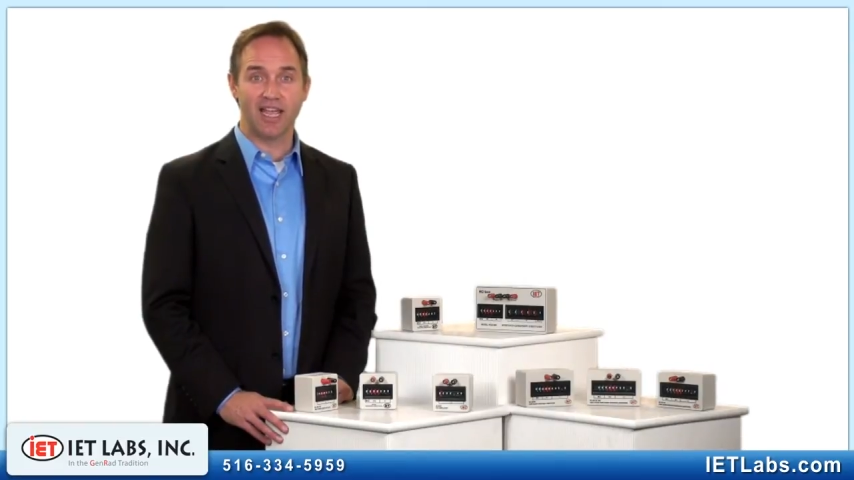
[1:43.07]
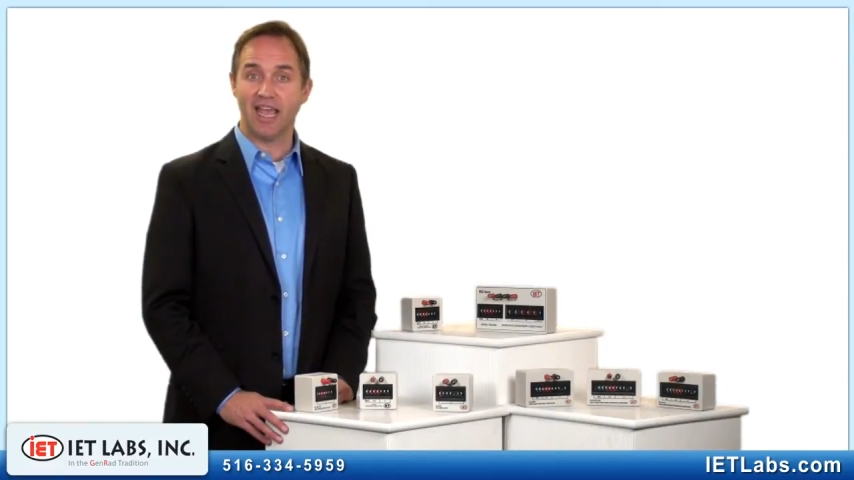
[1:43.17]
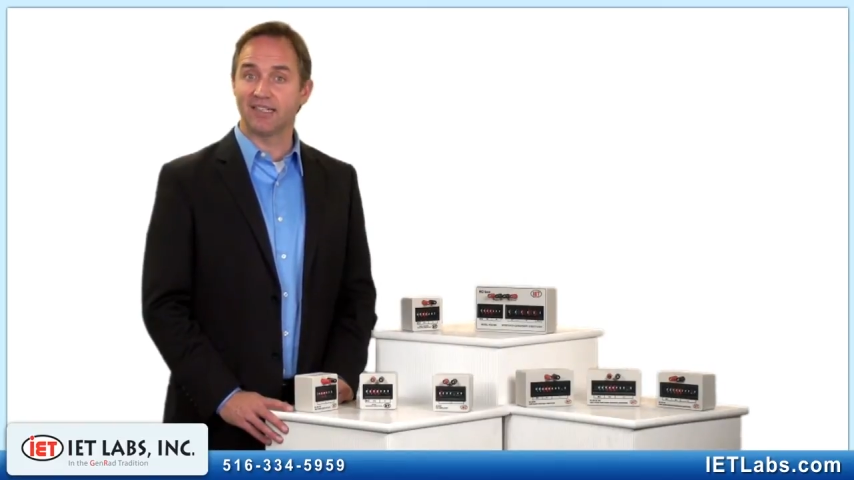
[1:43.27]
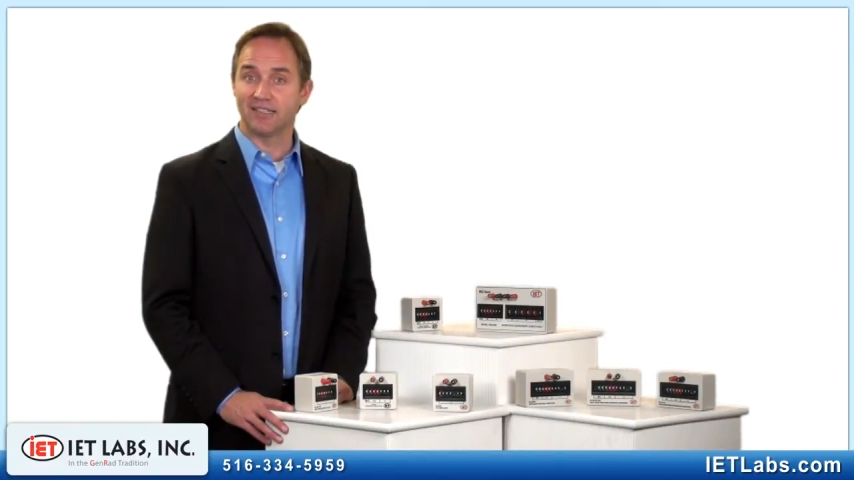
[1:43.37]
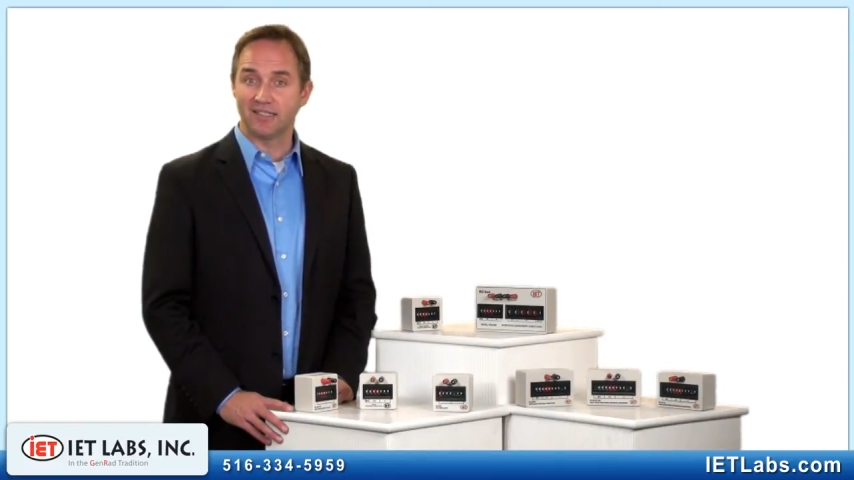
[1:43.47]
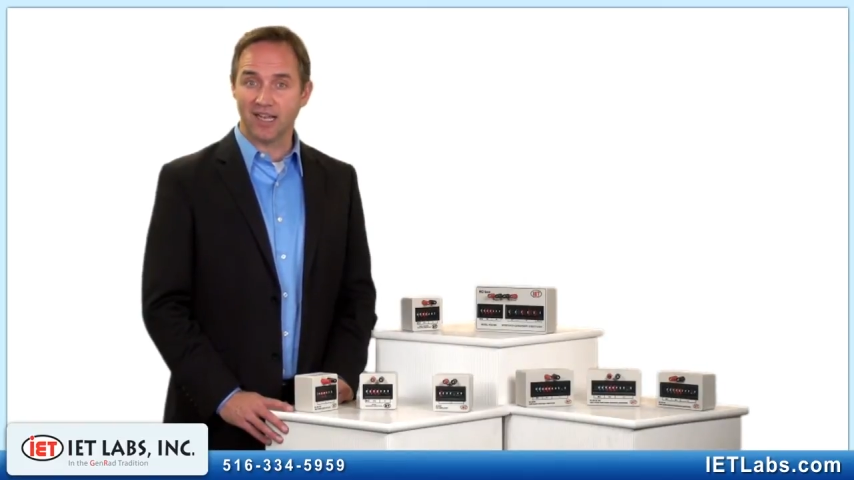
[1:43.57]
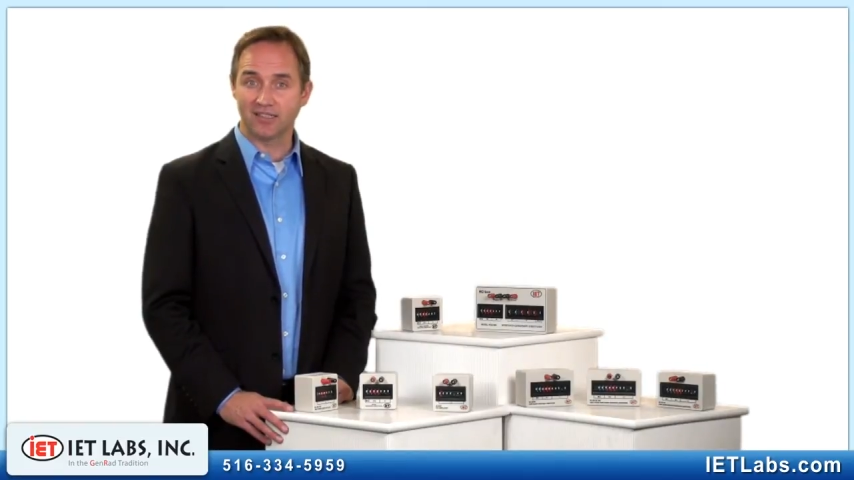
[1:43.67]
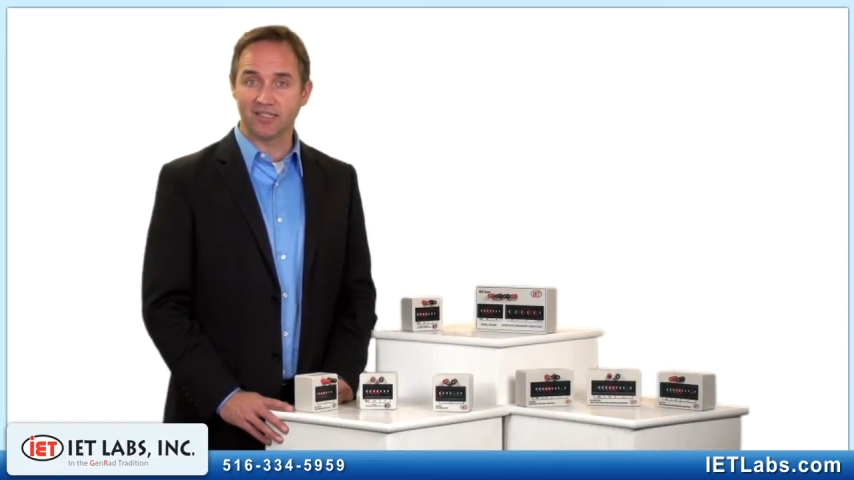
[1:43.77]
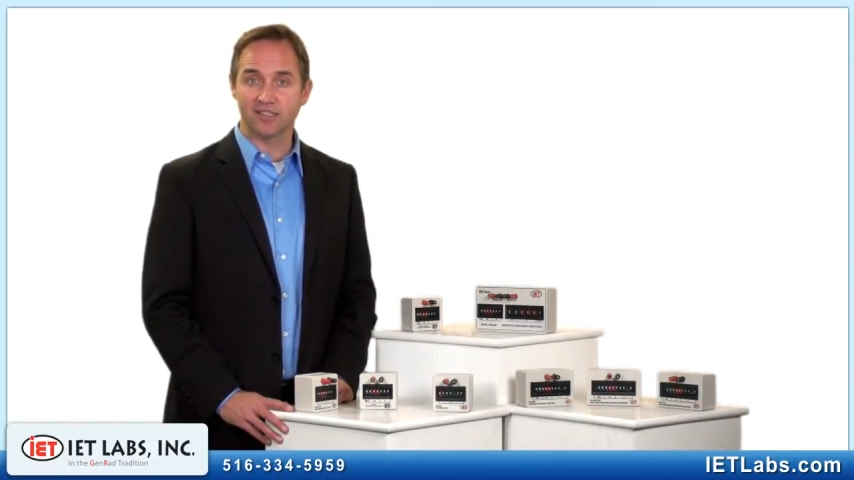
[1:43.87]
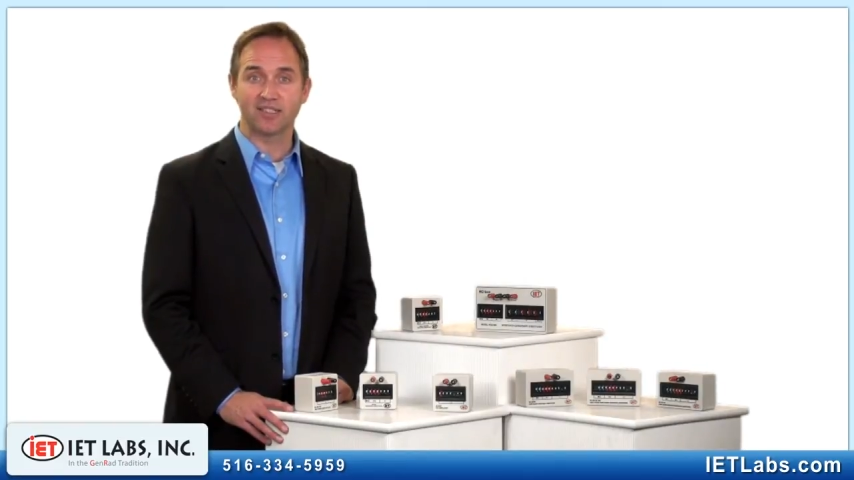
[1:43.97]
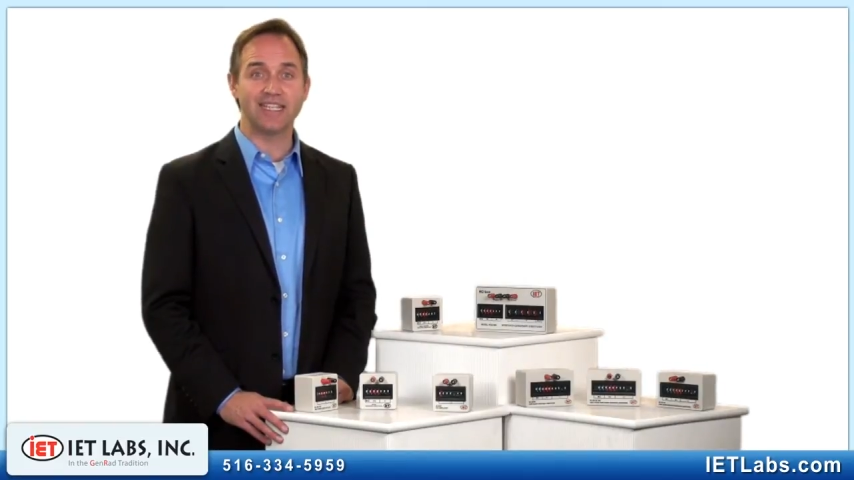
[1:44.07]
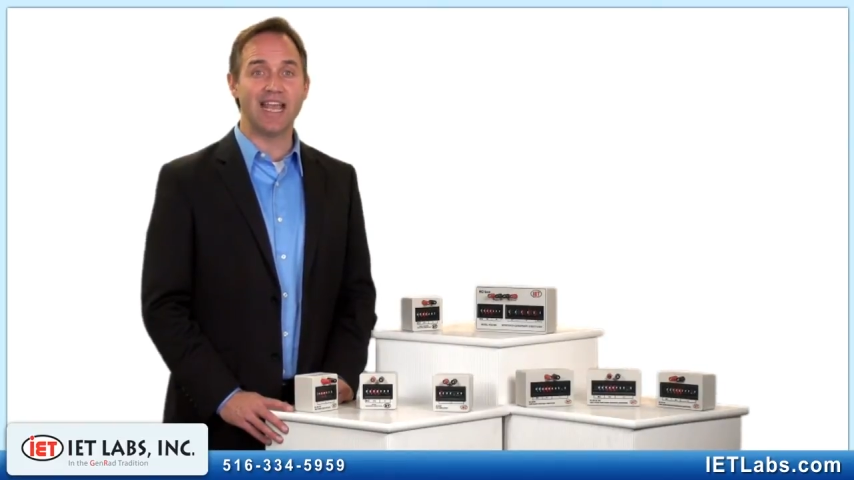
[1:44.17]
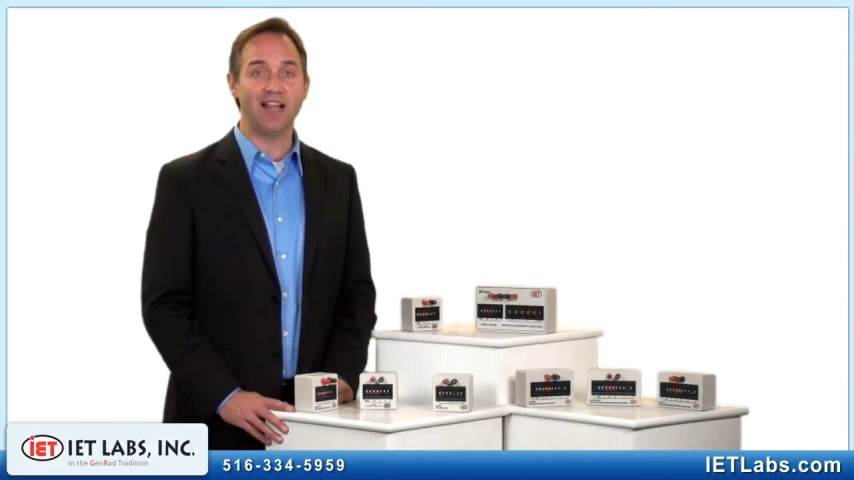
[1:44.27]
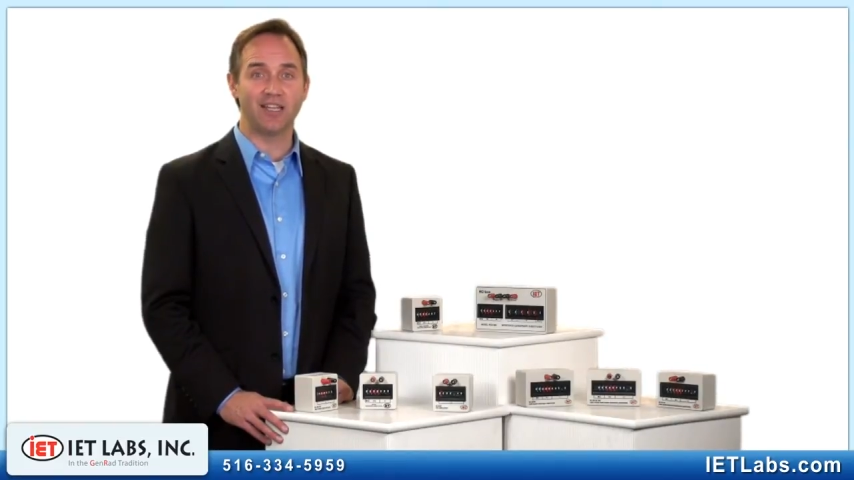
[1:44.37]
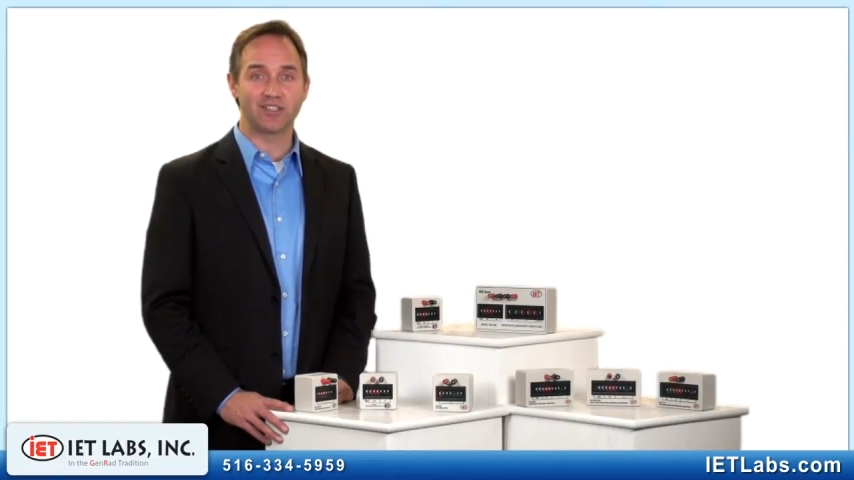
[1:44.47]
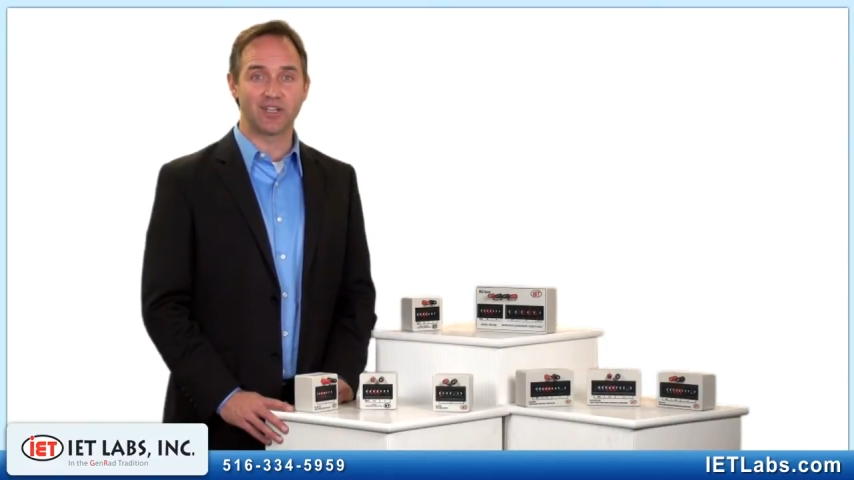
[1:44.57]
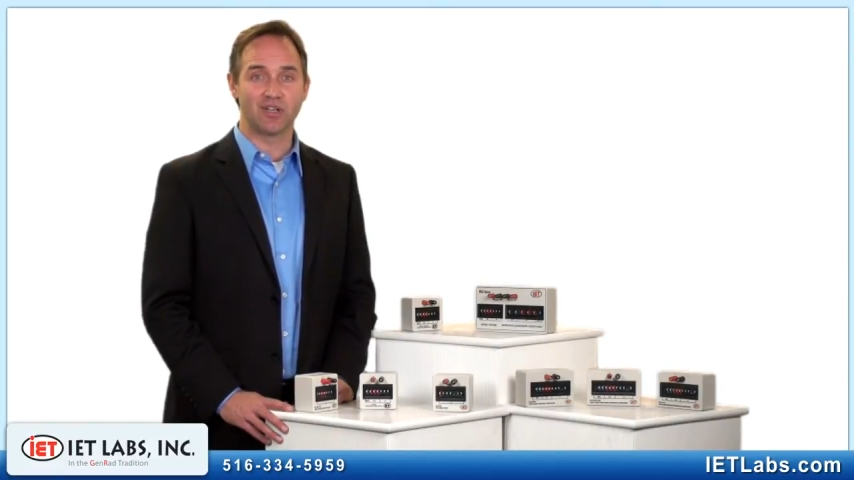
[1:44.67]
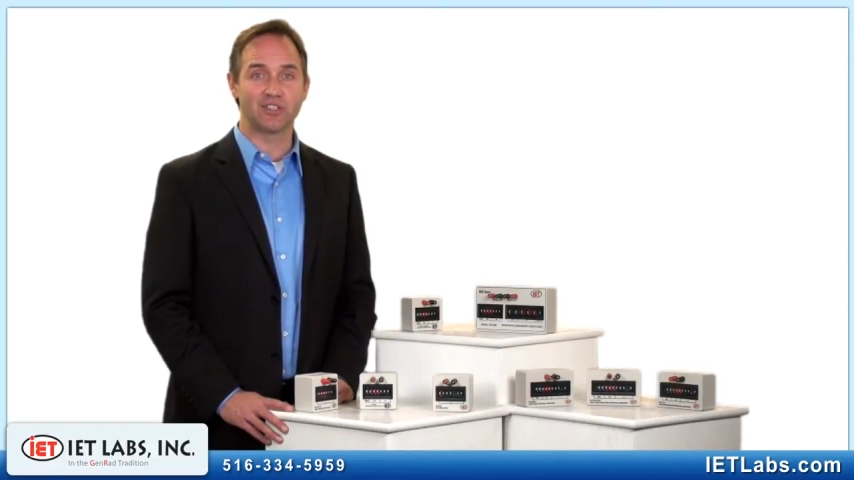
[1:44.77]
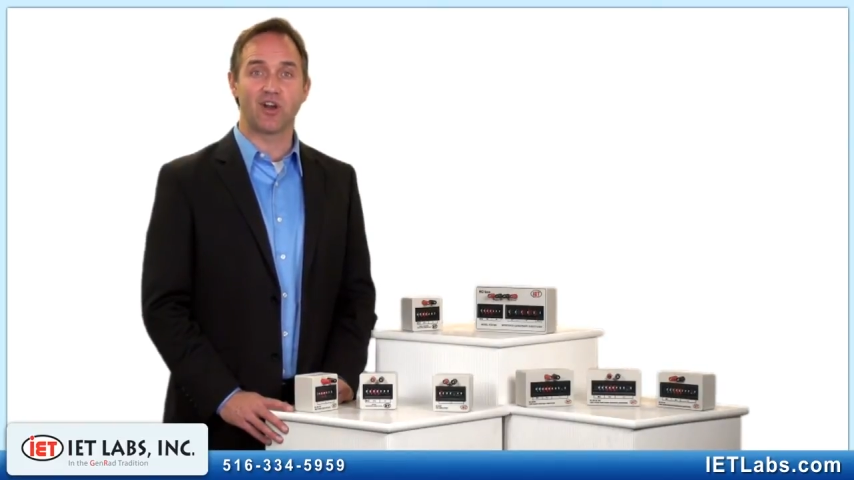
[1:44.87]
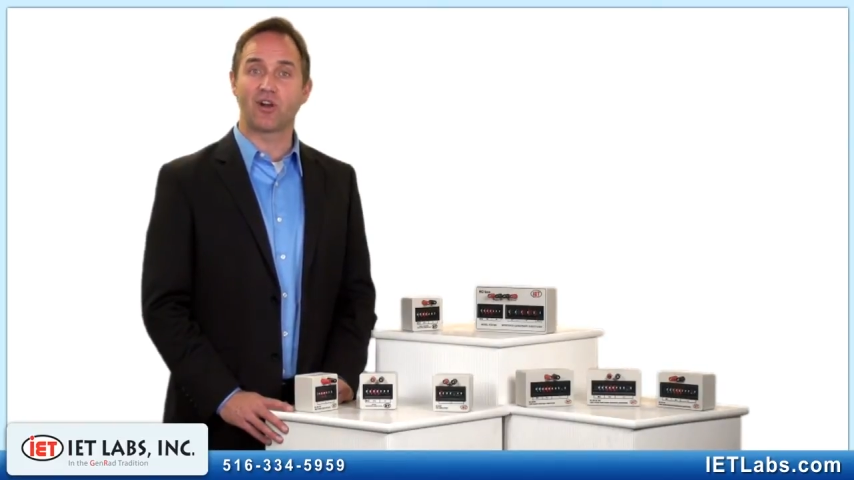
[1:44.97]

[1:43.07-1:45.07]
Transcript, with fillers: and inductance, the LS series,